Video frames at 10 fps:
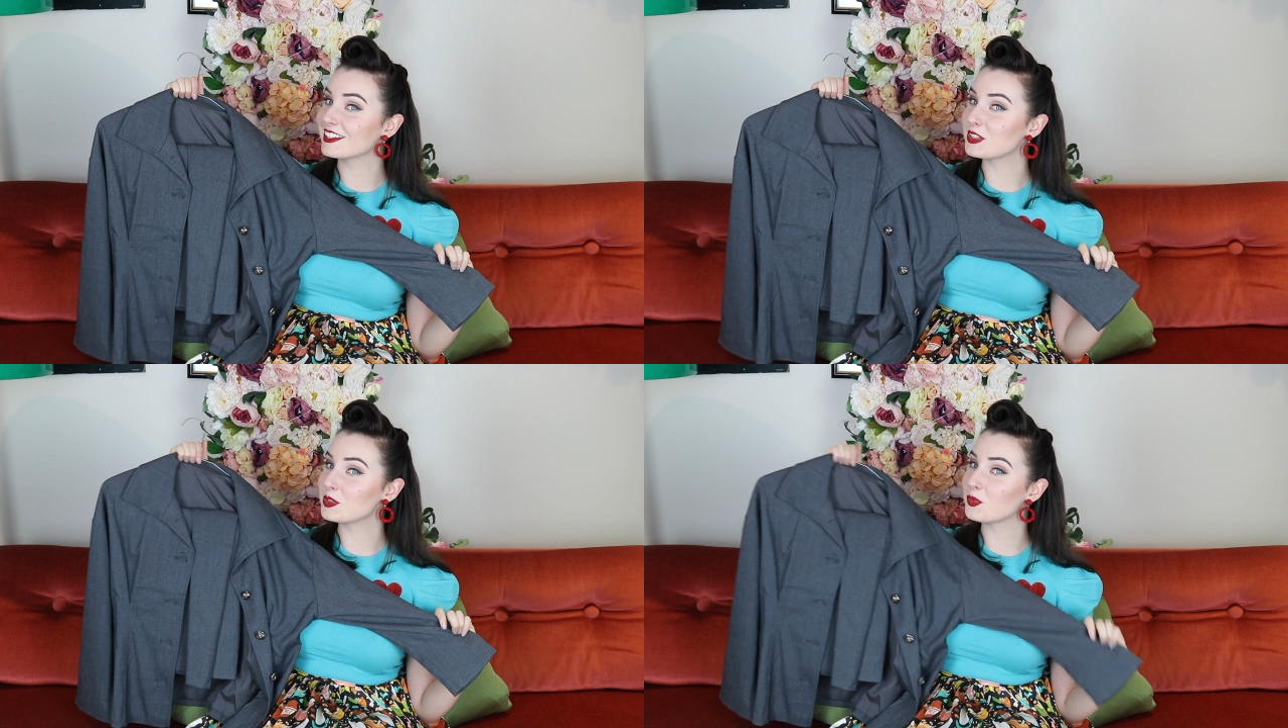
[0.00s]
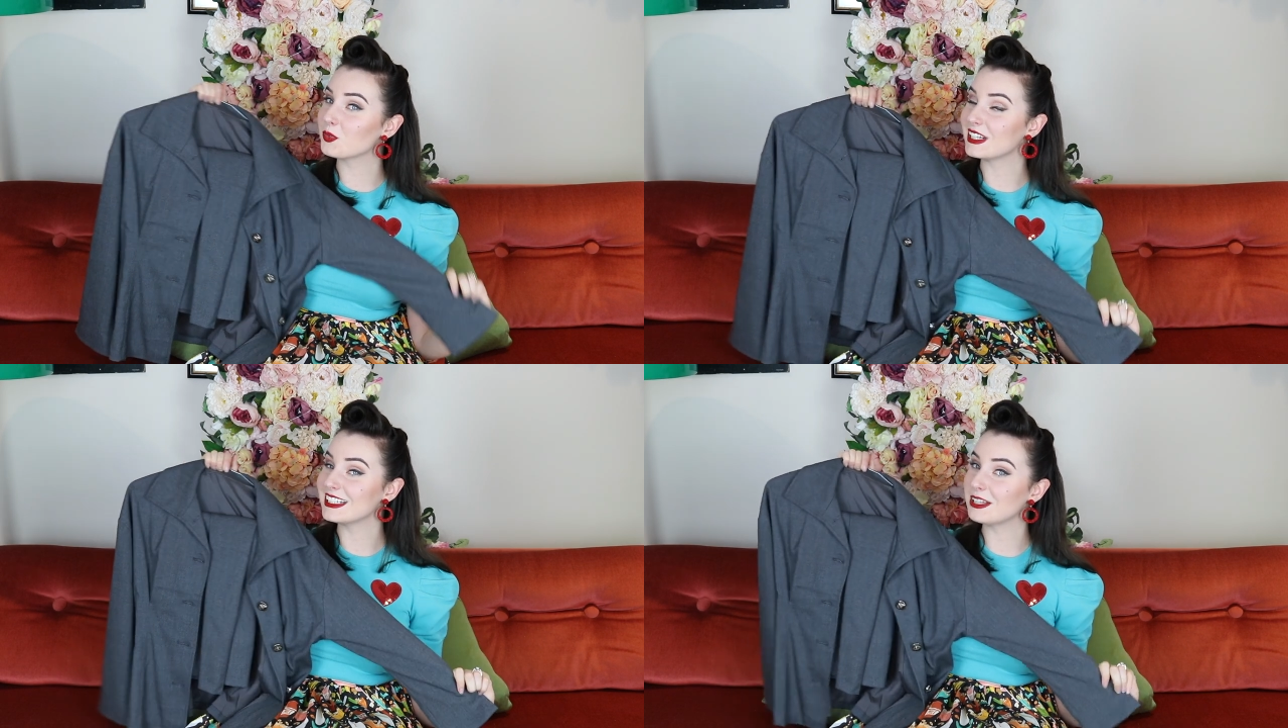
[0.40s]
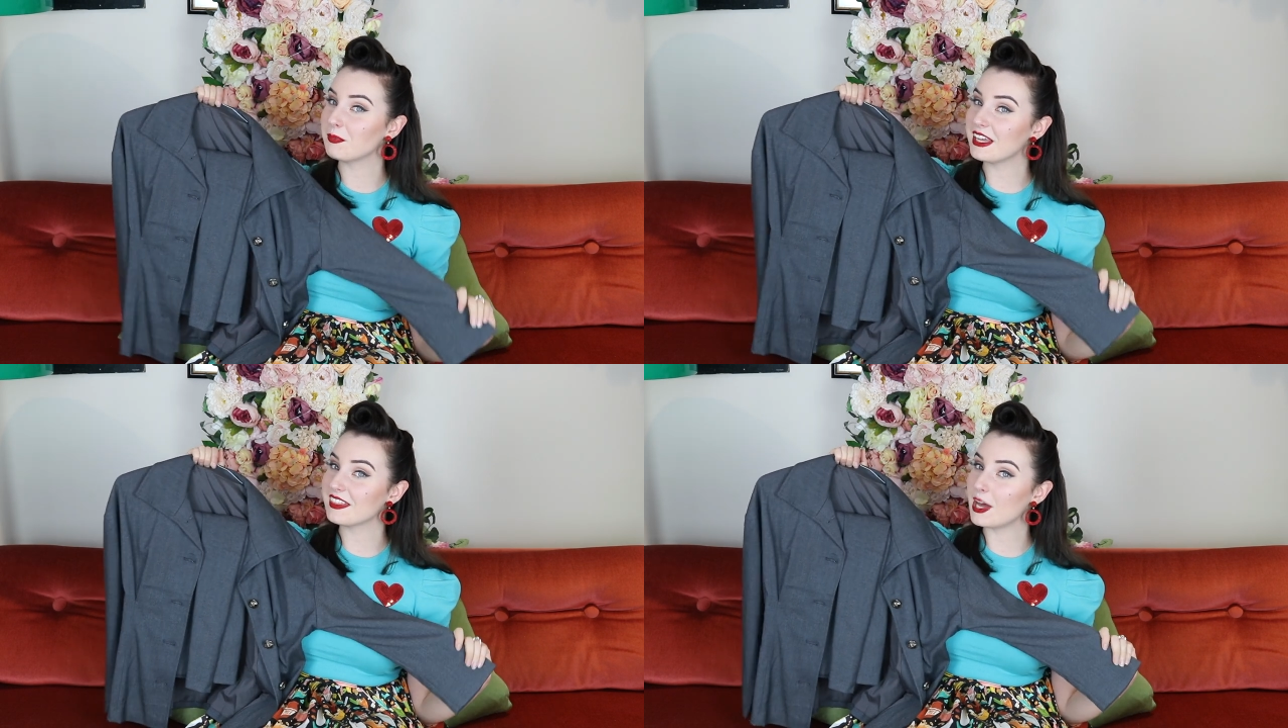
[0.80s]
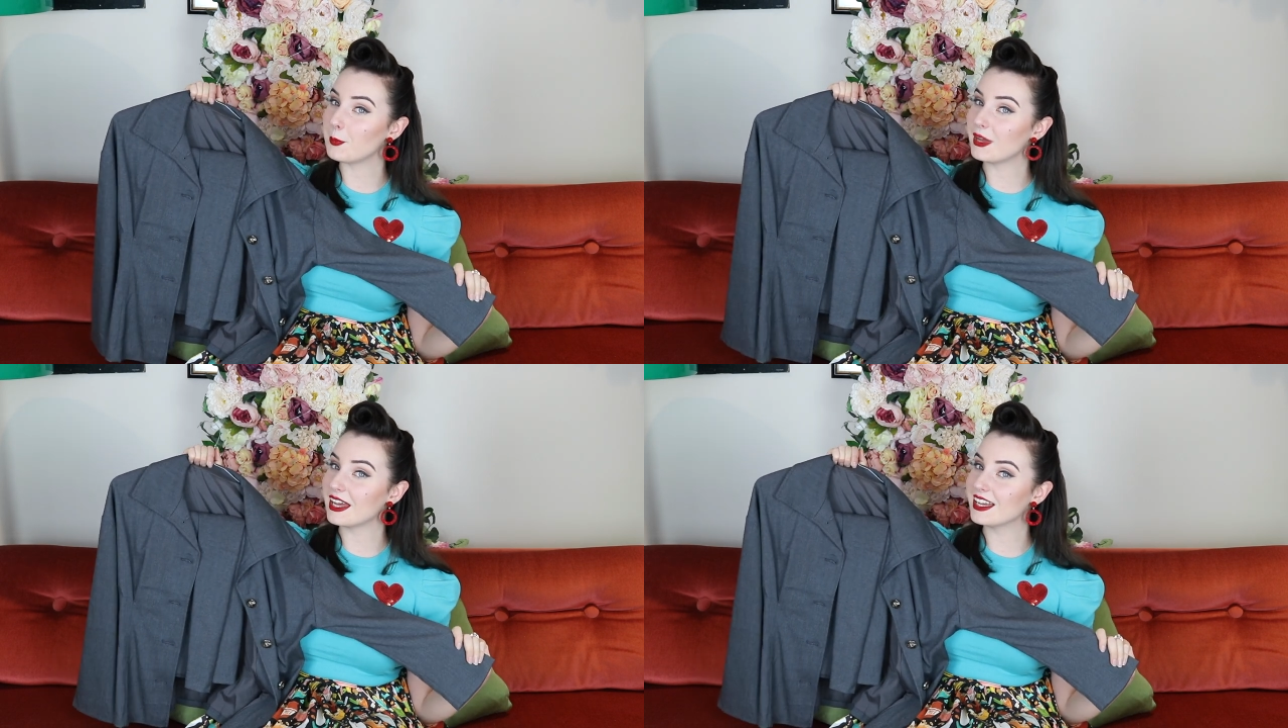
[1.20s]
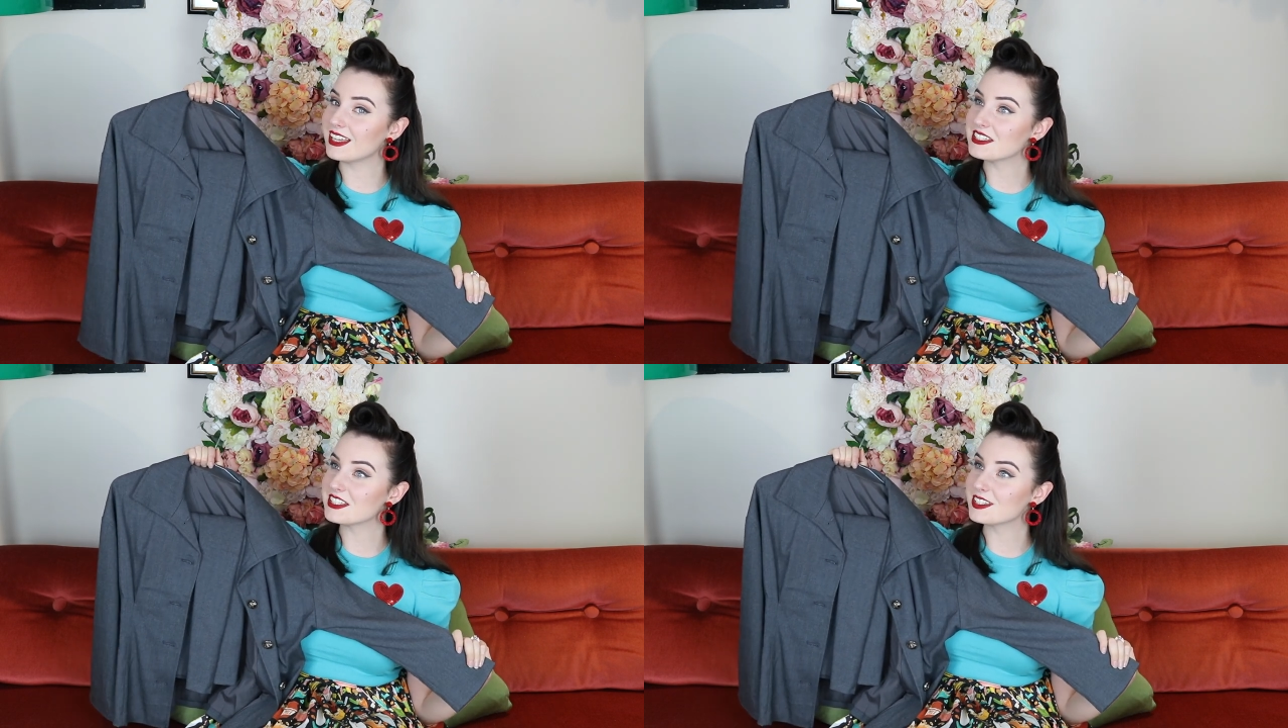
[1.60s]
Could it really be that bad?